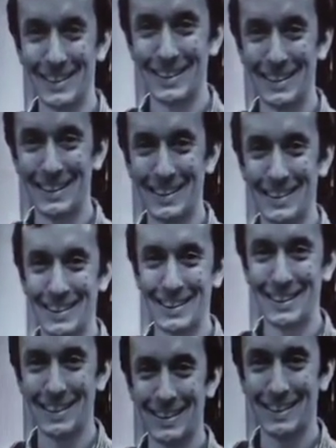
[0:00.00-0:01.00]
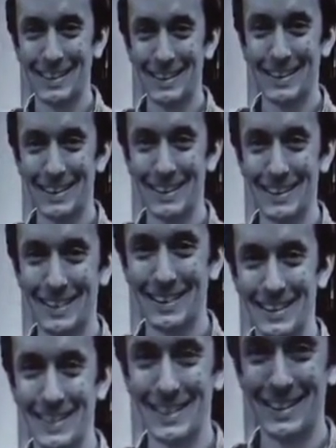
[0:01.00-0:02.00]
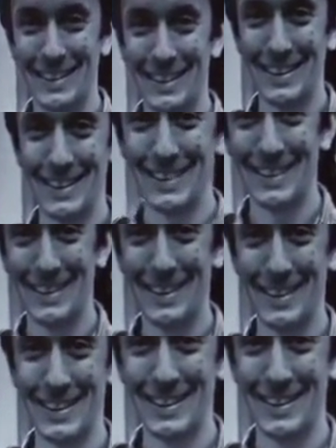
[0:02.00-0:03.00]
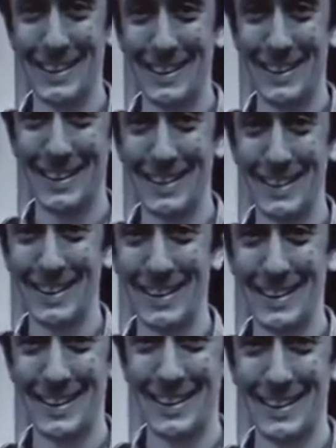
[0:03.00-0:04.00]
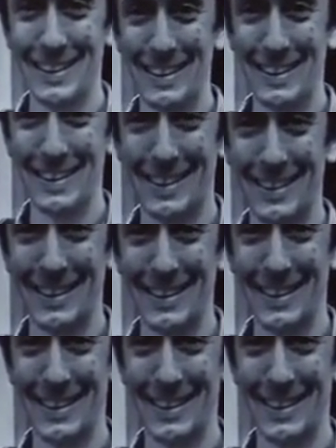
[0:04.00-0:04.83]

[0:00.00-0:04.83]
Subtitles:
would actually allow that for you, enable you, let